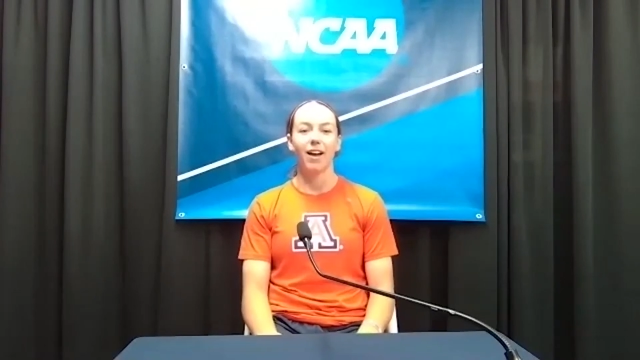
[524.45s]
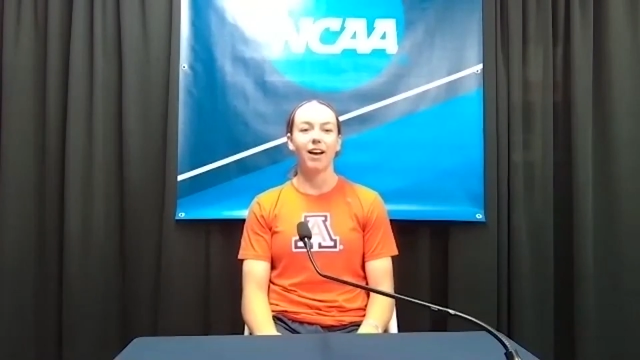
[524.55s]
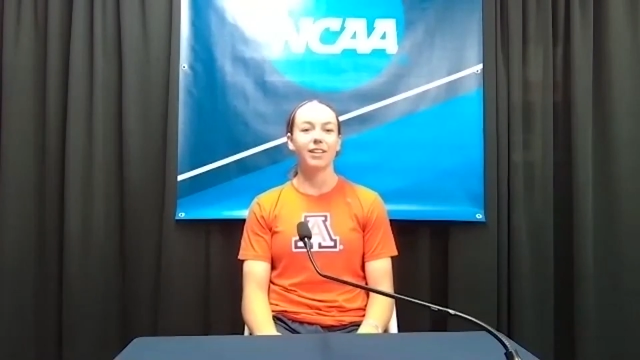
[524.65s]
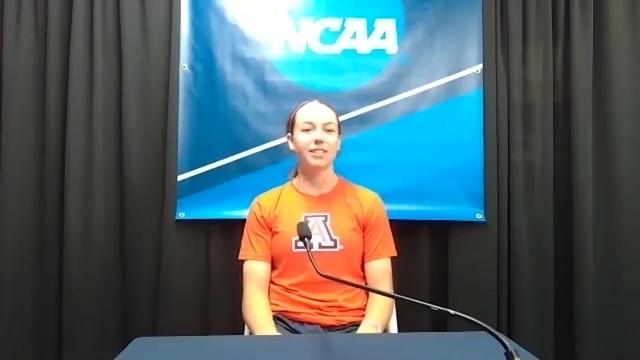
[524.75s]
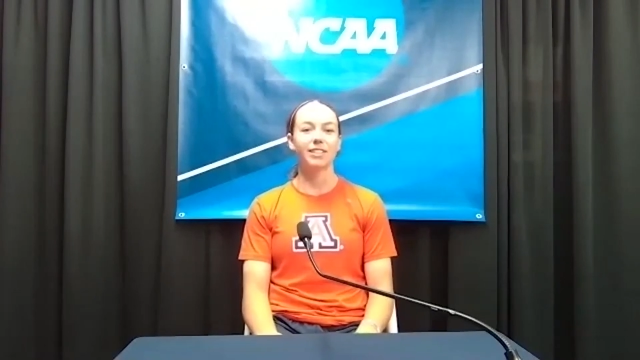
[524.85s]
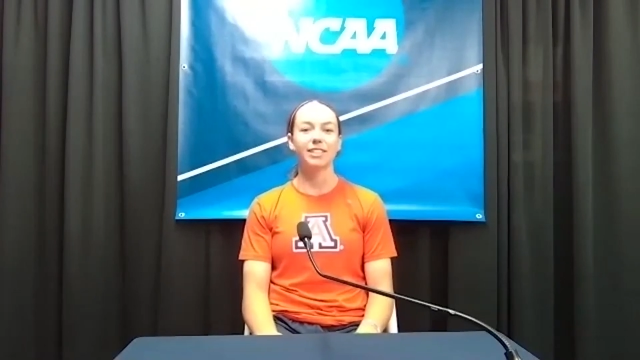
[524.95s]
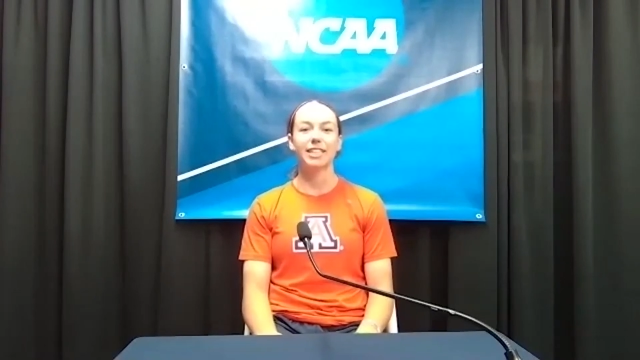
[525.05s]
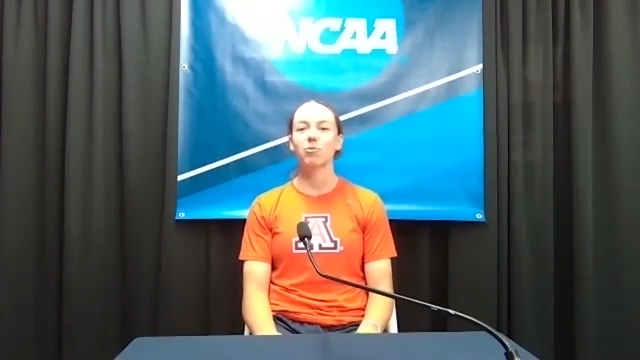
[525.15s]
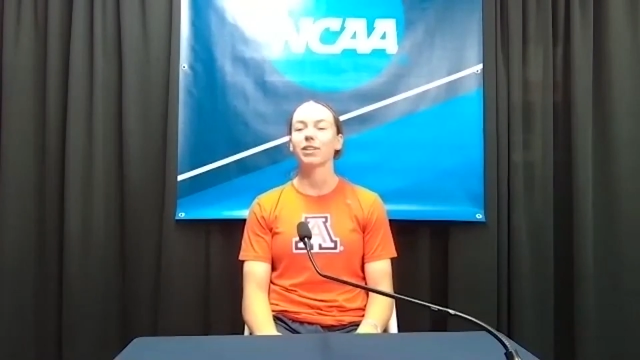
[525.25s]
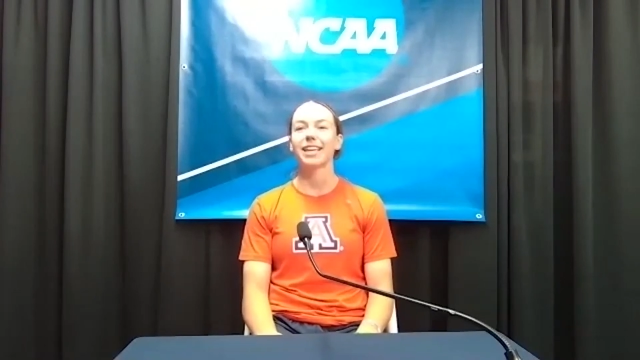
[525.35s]
Us as a
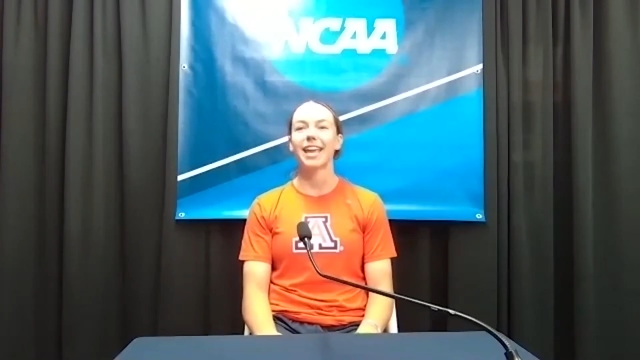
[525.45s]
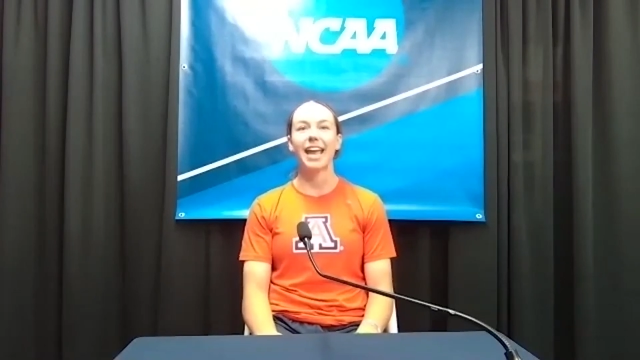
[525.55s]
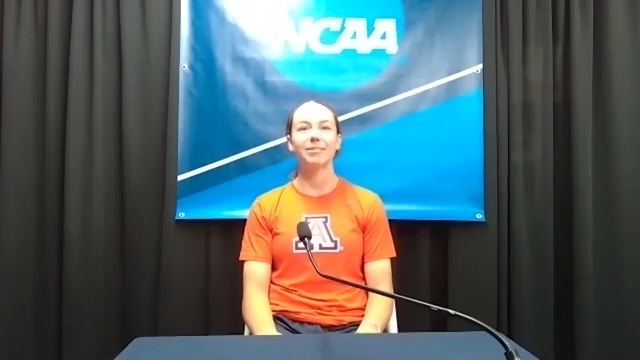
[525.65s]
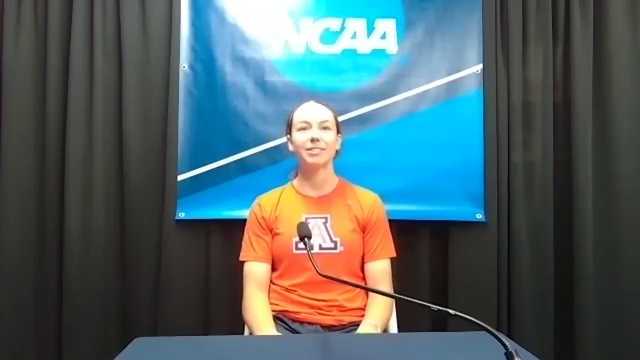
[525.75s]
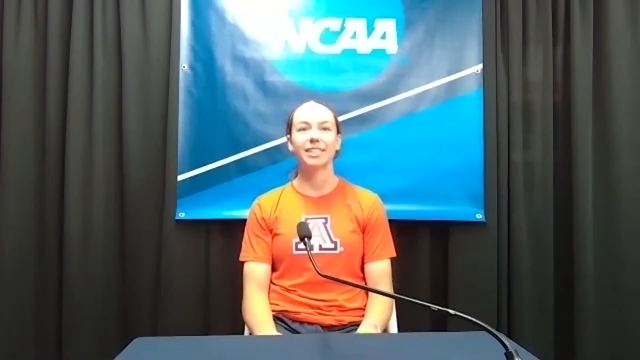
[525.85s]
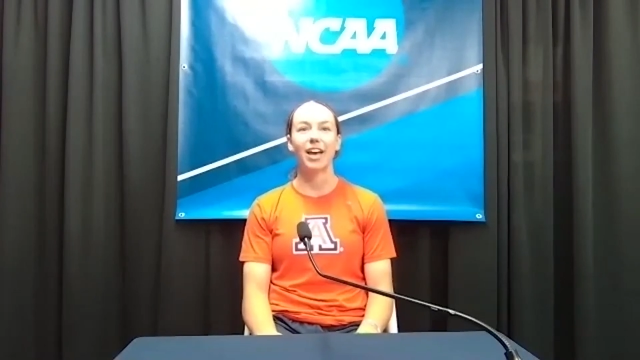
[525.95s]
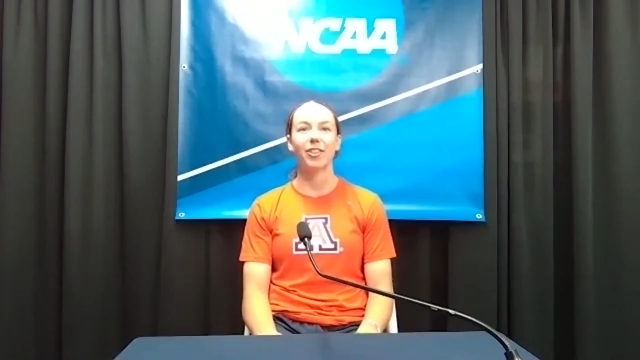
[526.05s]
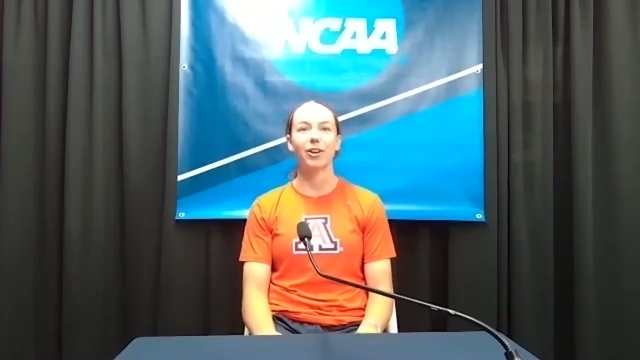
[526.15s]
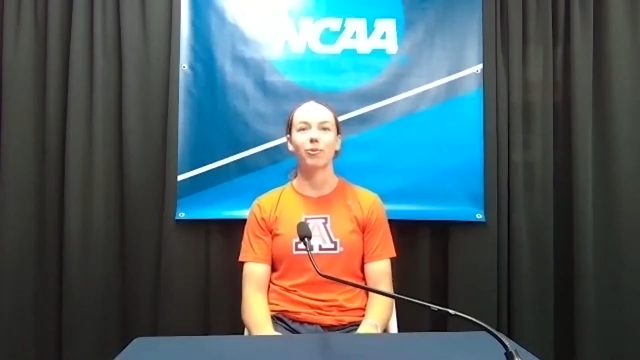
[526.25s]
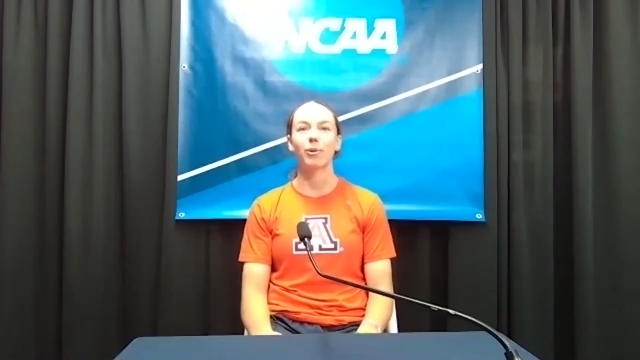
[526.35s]
team really came together,
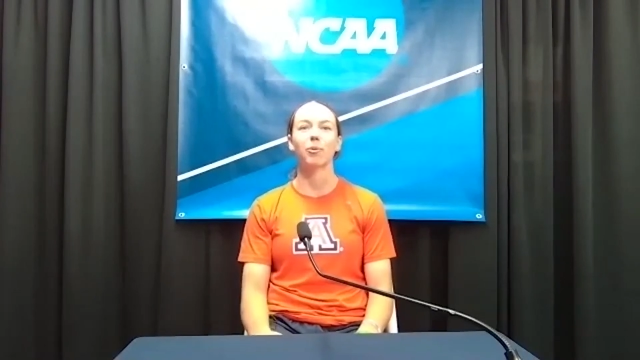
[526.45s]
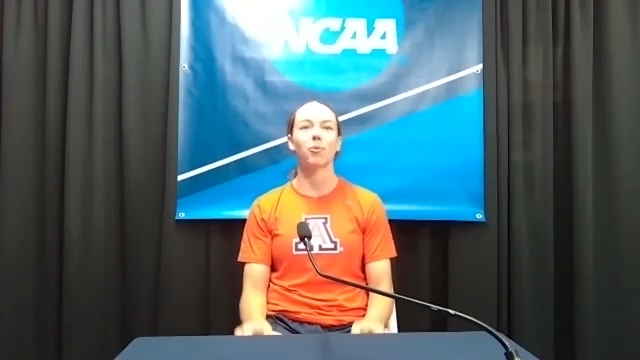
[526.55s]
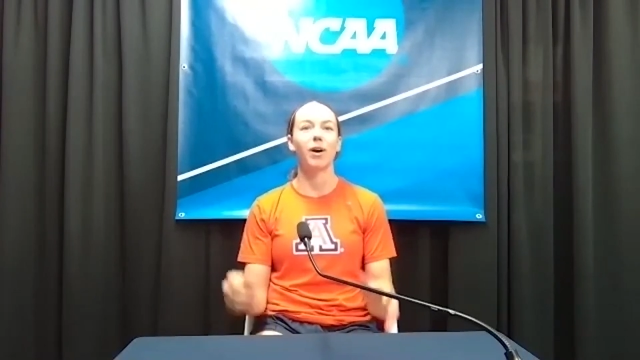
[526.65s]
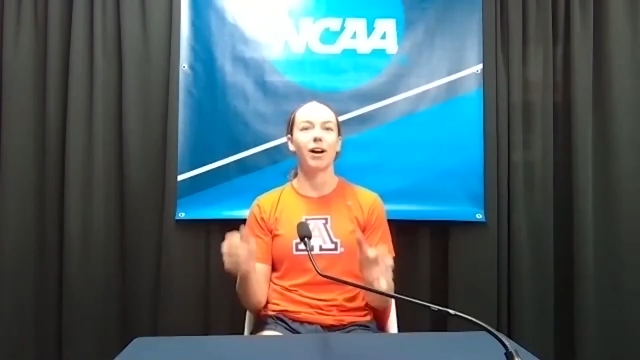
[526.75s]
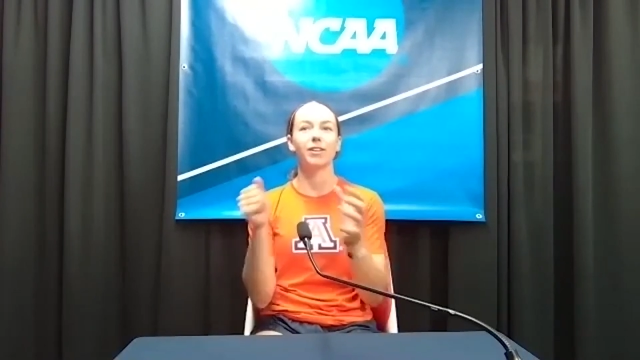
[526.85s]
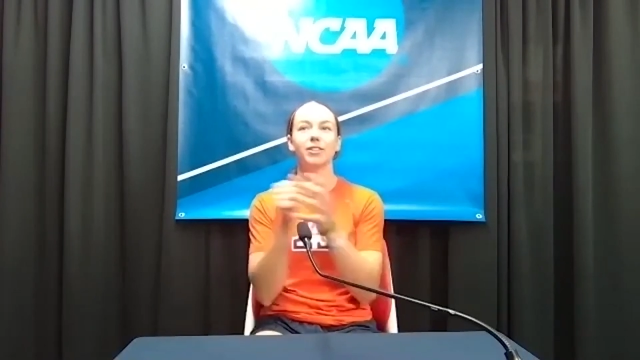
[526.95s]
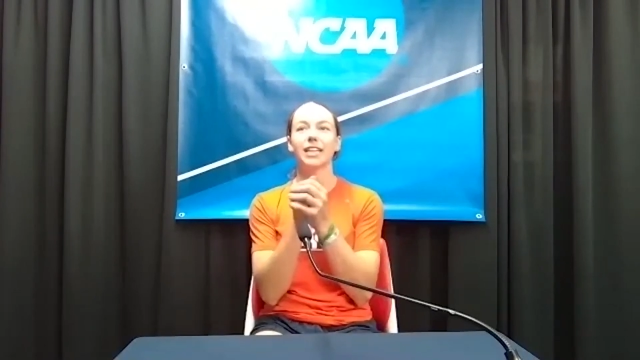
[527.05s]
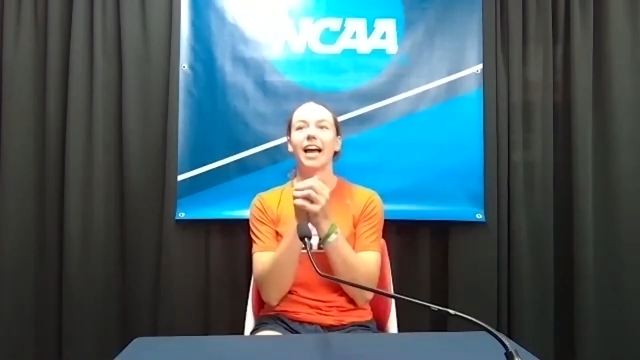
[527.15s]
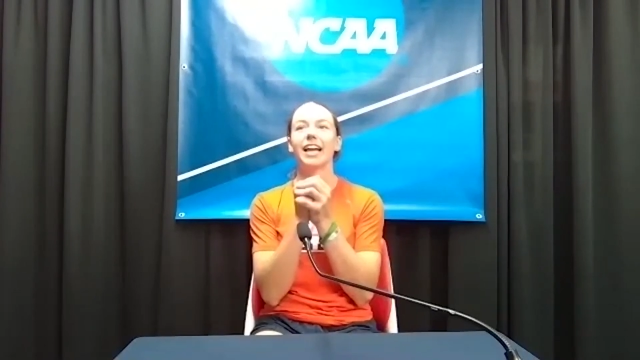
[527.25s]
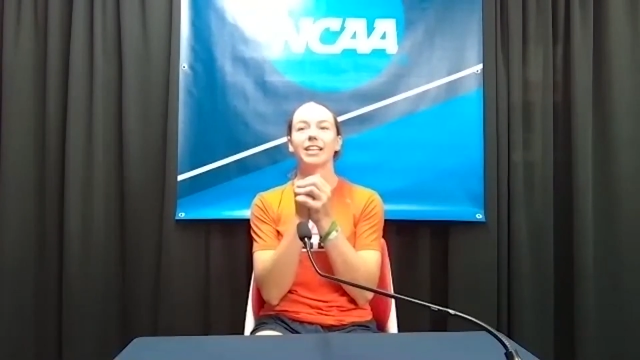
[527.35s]
and we were one
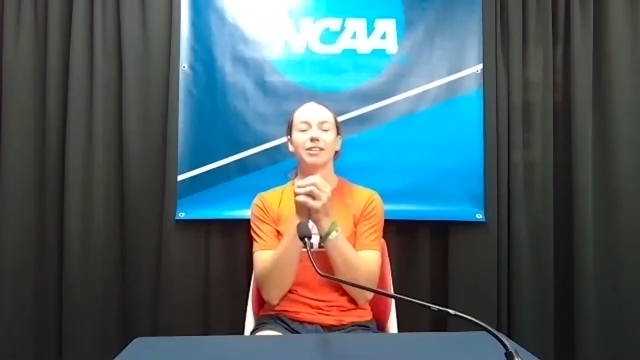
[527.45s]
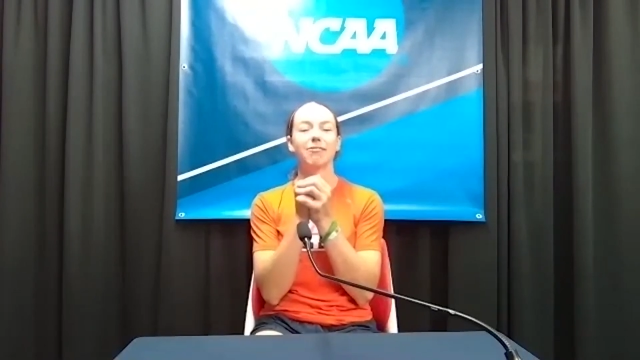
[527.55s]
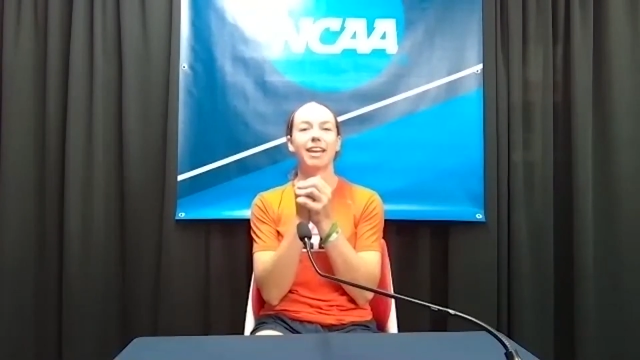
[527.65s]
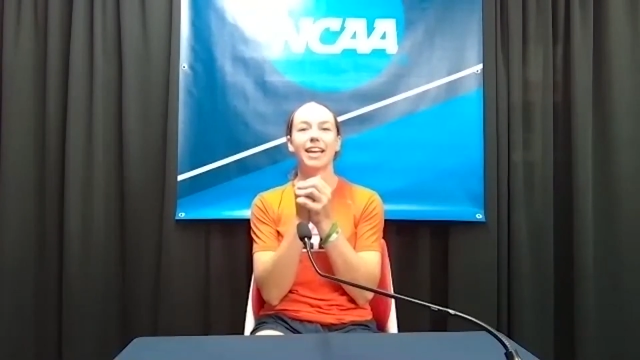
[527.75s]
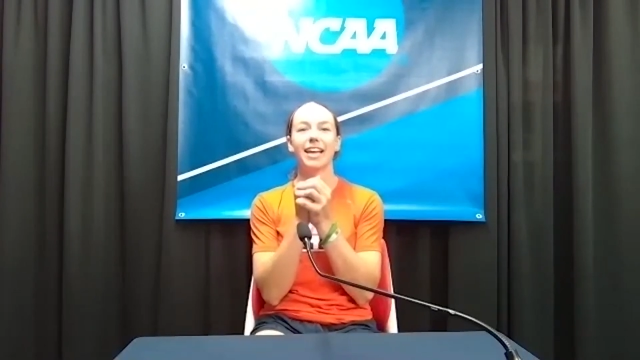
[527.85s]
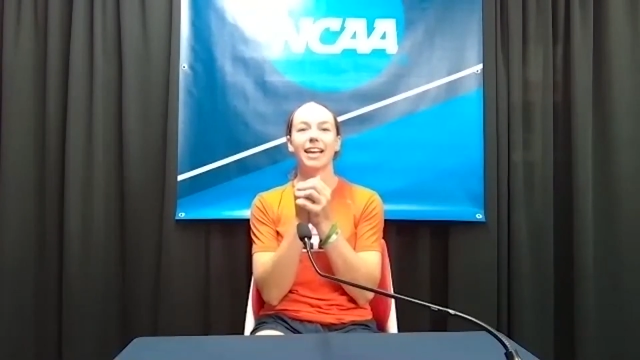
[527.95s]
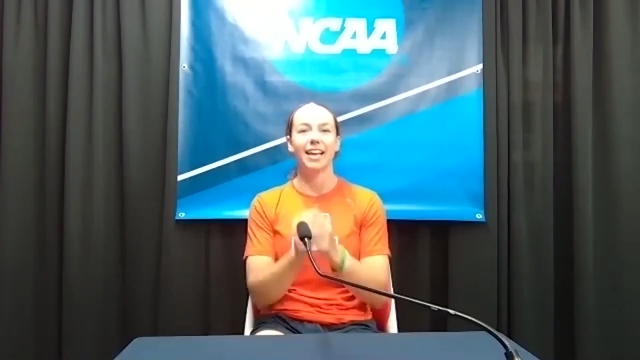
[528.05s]
tight unit,